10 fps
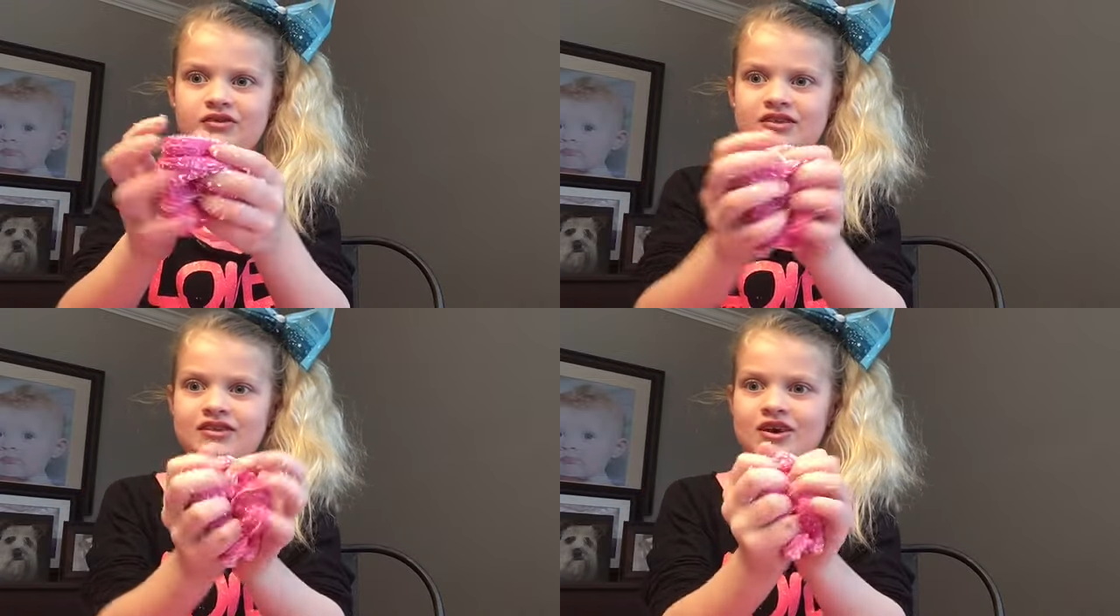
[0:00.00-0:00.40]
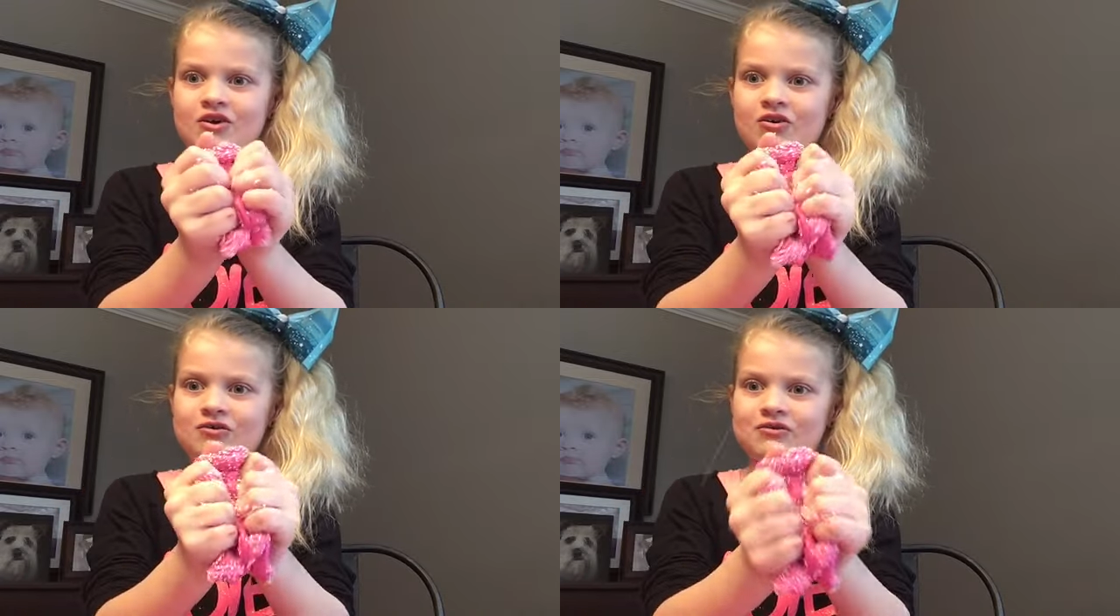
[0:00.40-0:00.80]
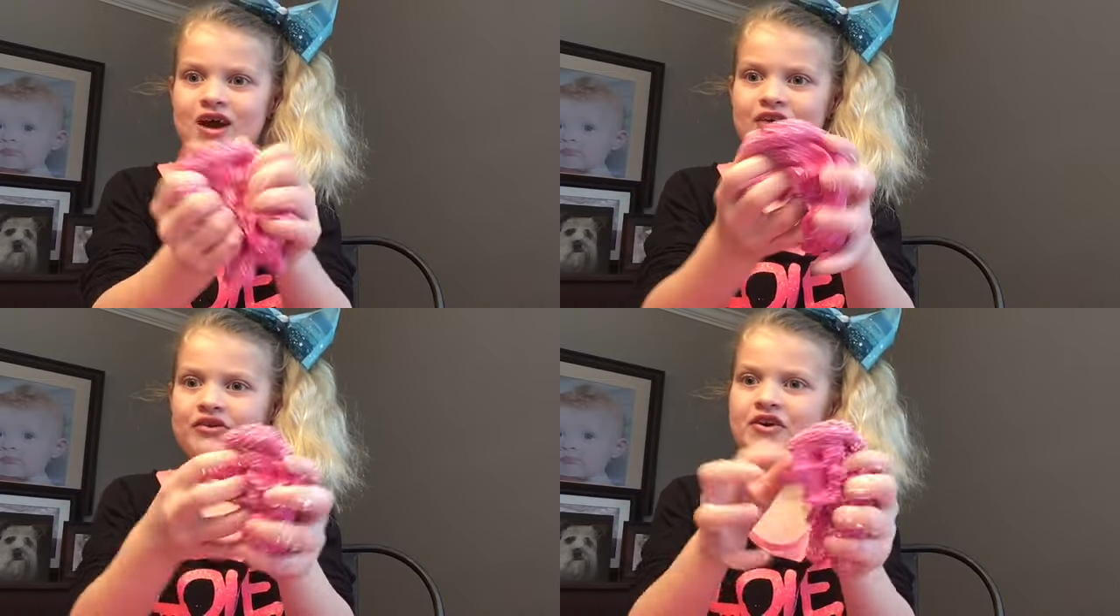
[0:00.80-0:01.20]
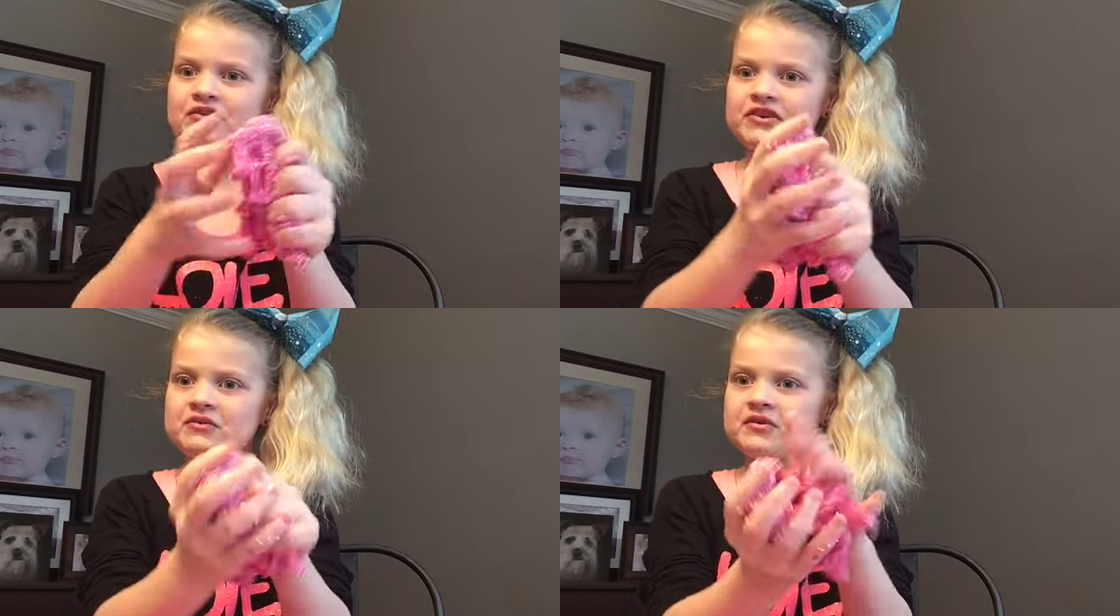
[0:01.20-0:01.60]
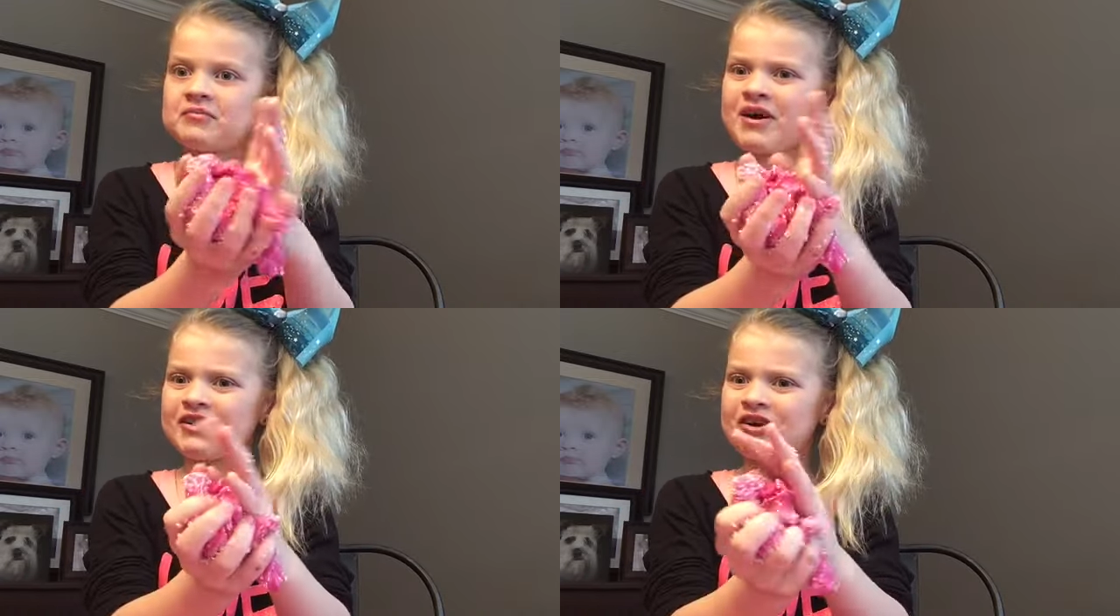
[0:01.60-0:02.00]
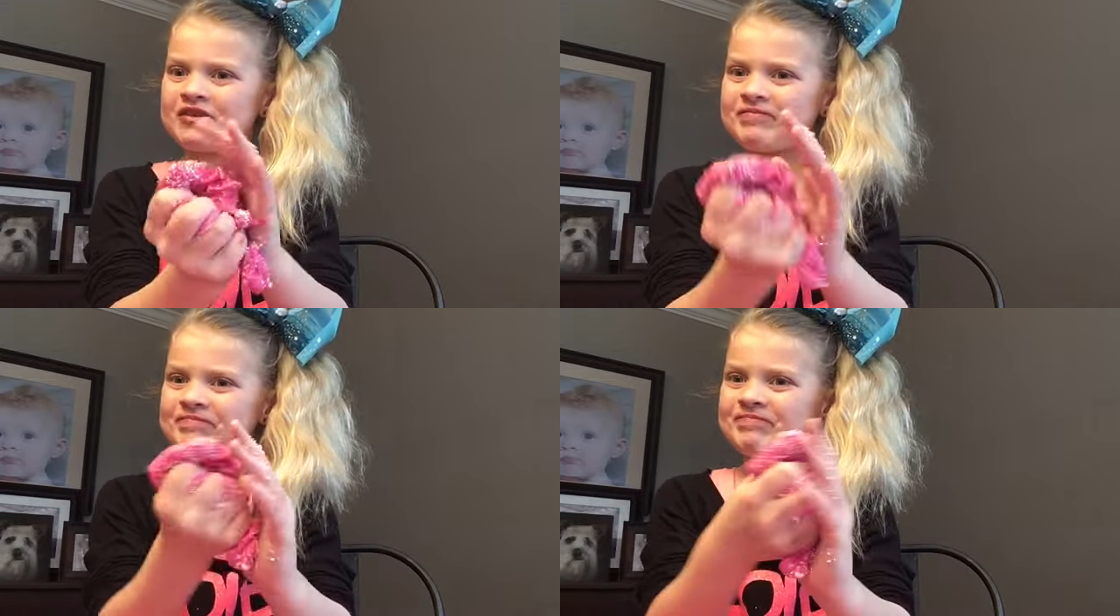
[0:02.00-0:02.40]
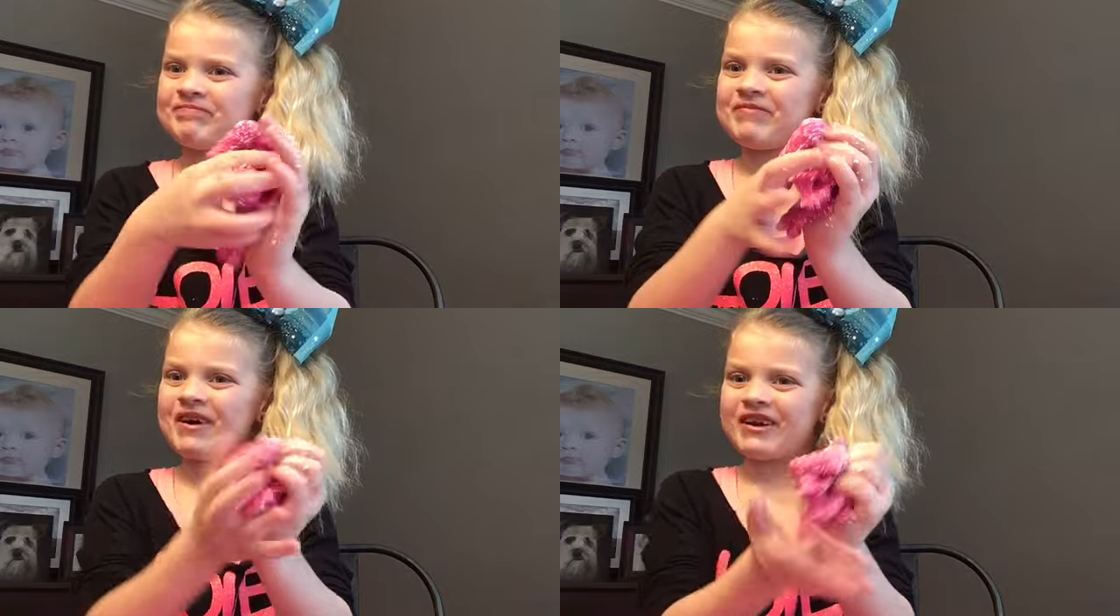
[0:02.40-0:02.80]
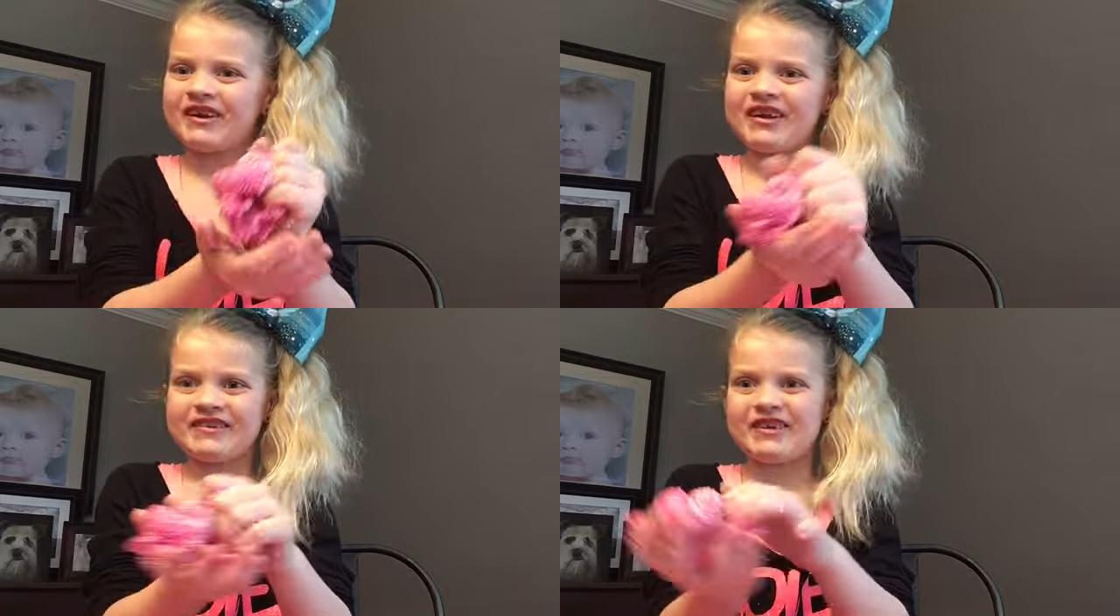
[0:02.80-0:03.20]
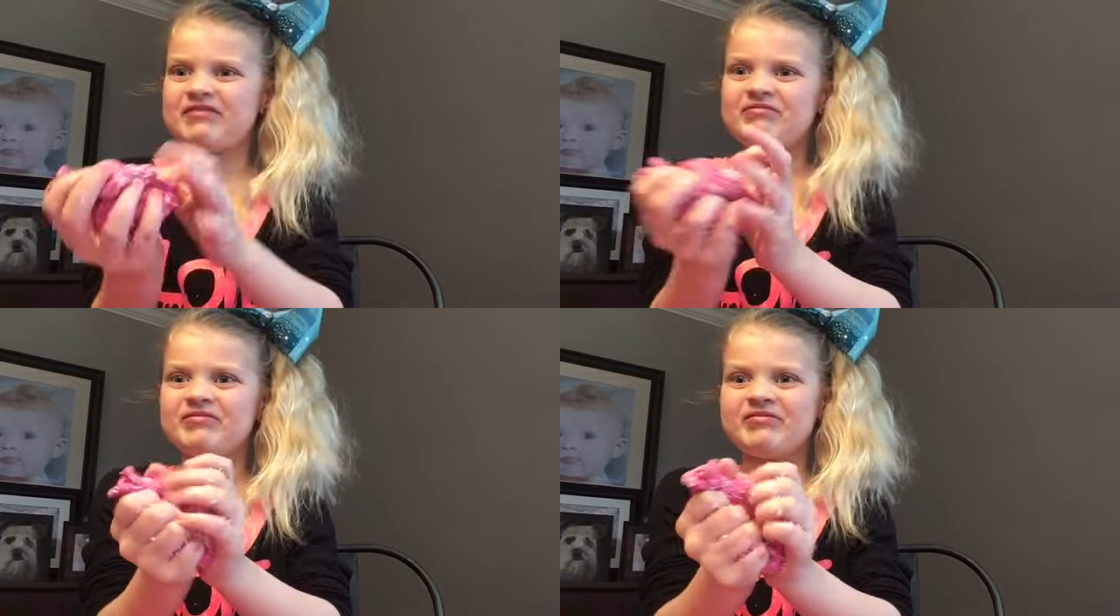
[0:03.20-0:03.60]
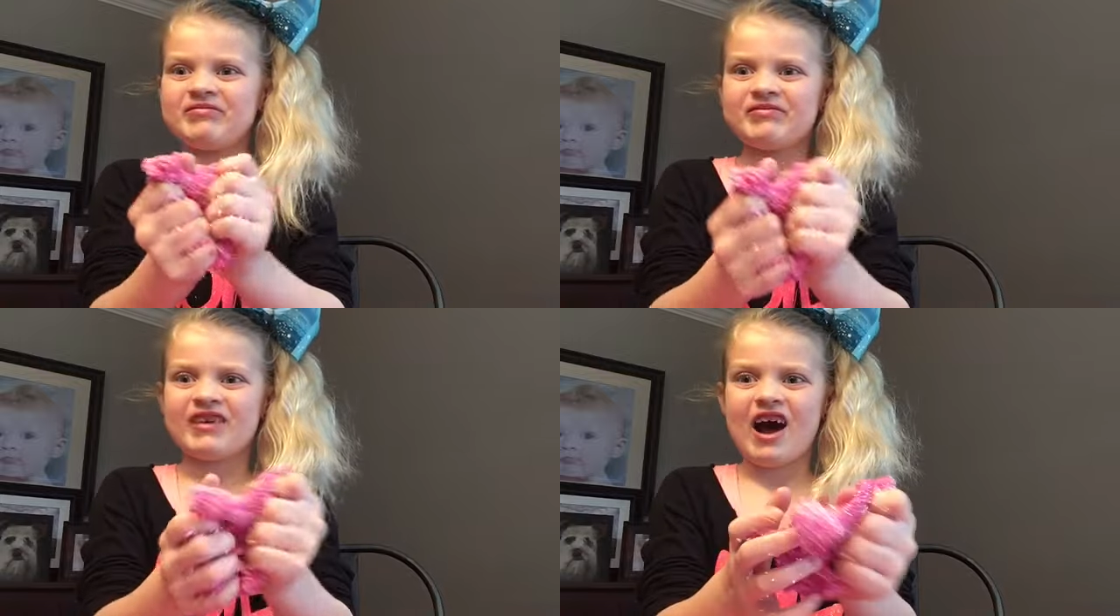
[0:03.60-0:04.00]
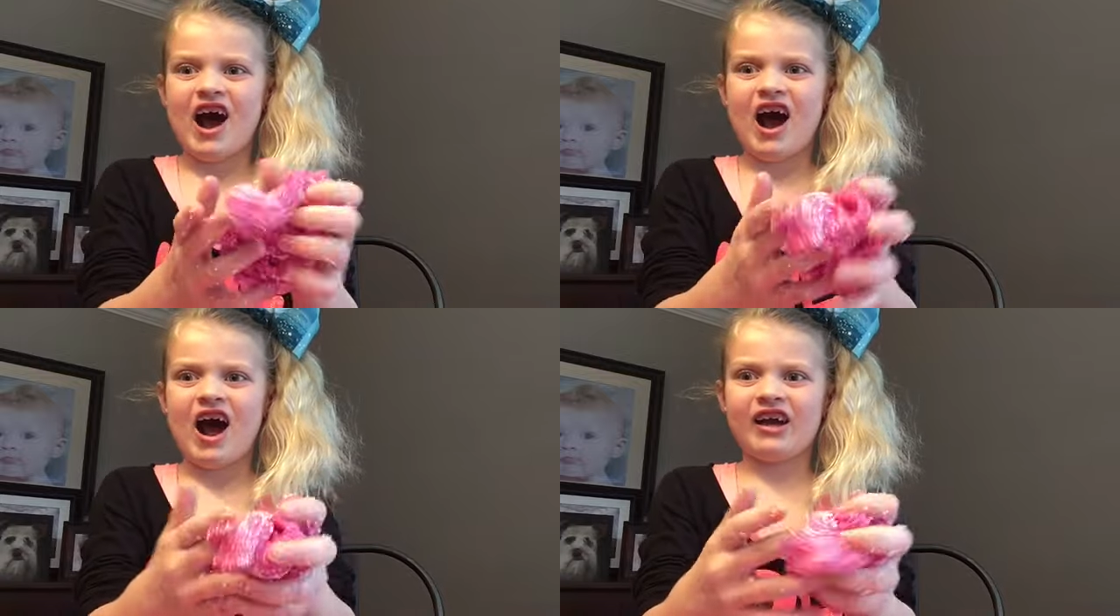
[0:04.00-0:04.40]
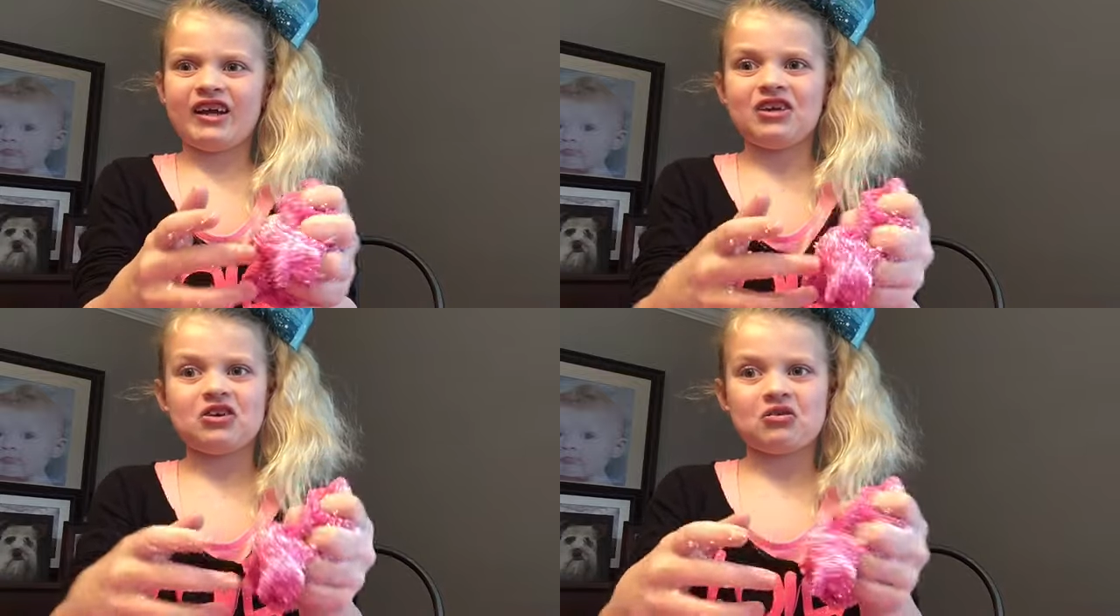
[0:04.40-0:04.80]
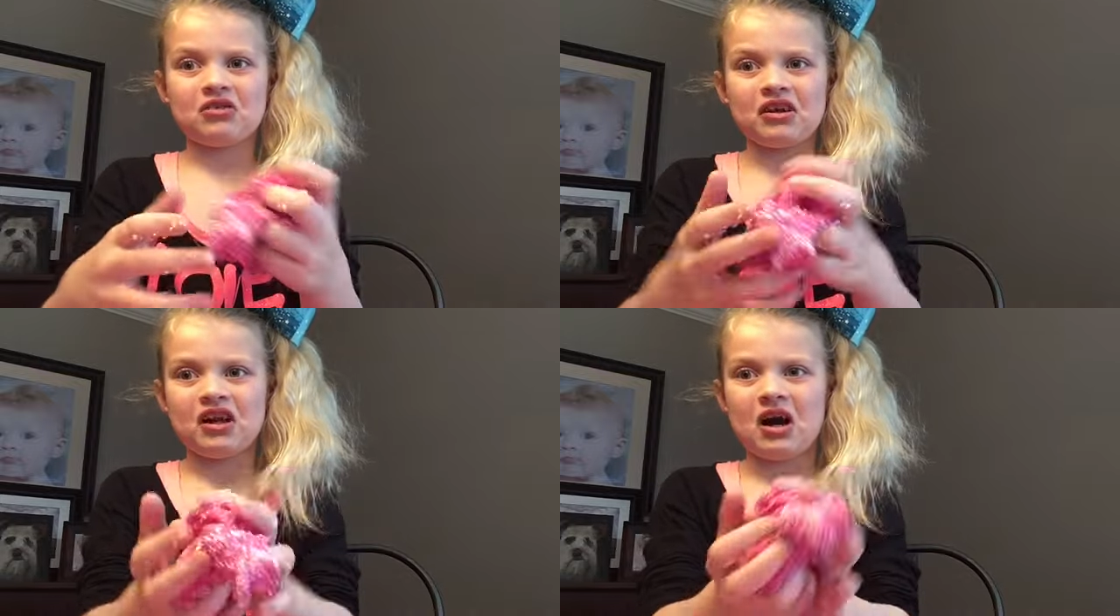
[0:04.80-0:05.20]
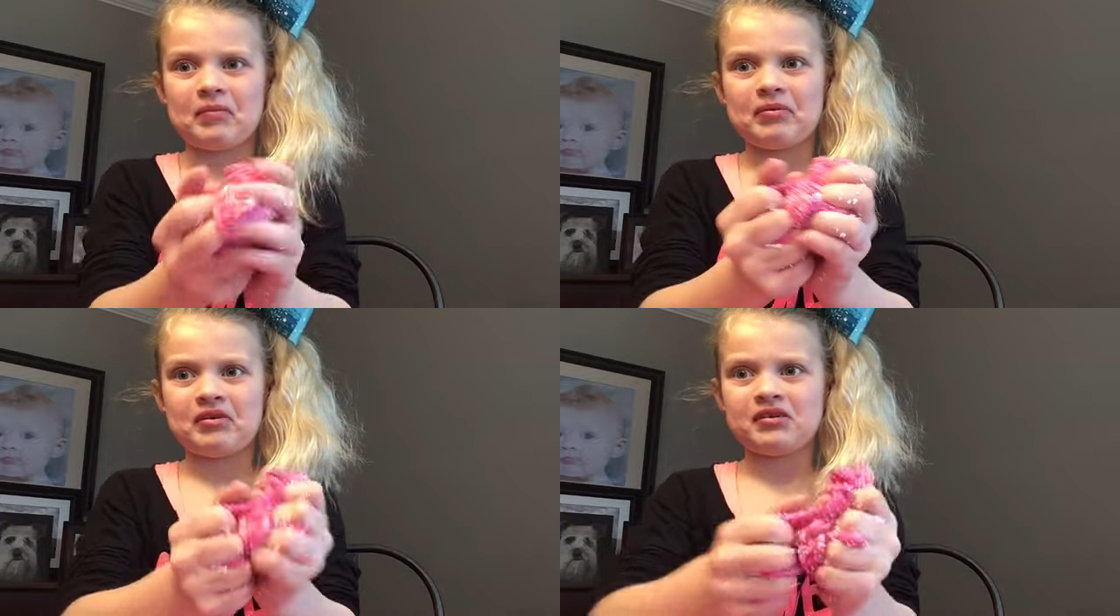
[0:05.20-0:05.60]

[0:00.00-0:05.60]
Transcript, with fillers: So, I thought this was better, but it isn't. I'm gonna go clean up.